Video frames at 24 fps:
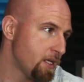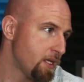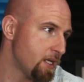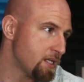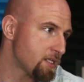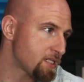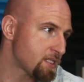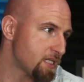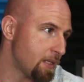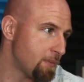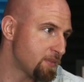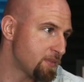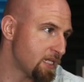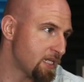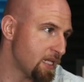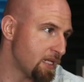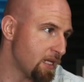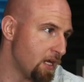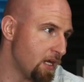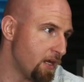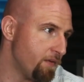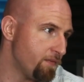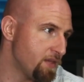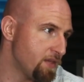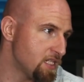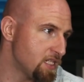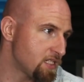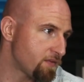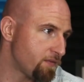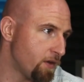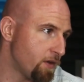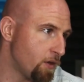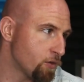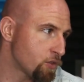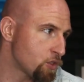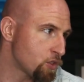A subset of these
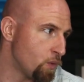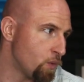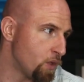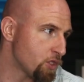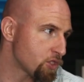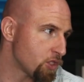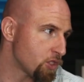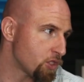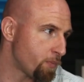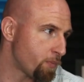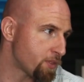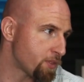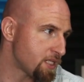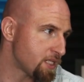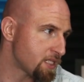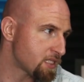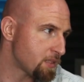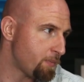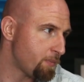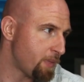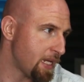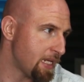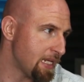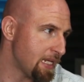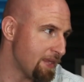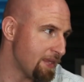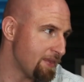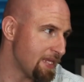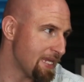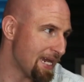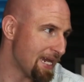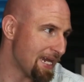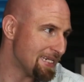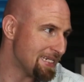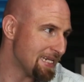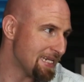folks who also participate in
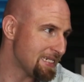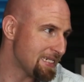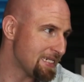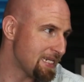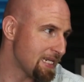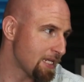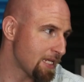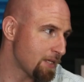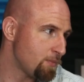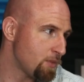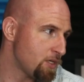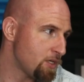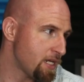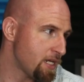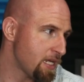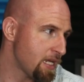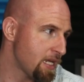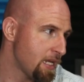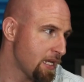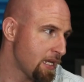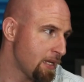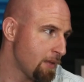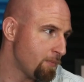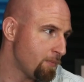the identity community